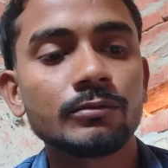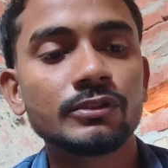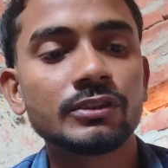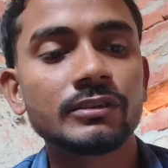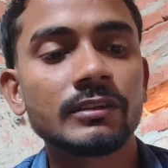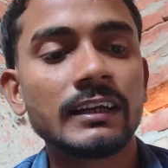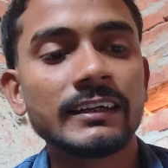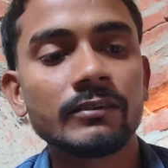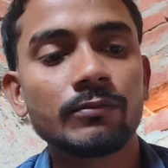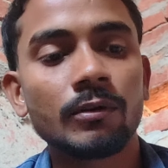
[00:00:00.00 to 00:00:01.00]
which is
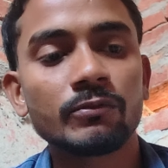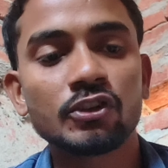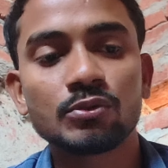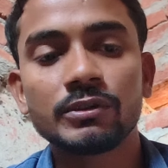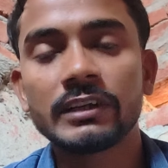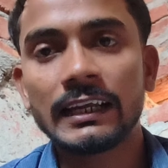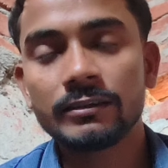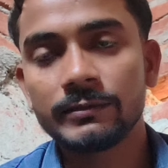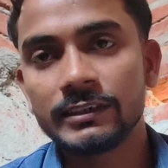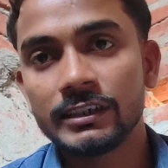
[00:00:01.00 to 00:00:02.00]
related from sexually
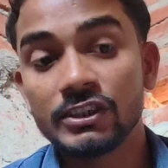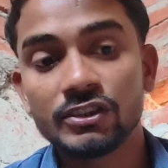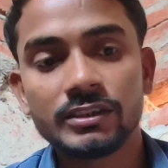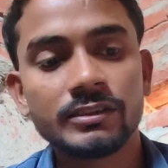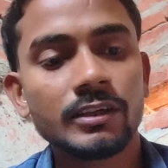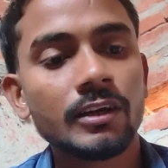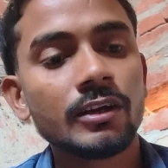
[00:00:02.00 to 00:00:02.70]
transmitted disease.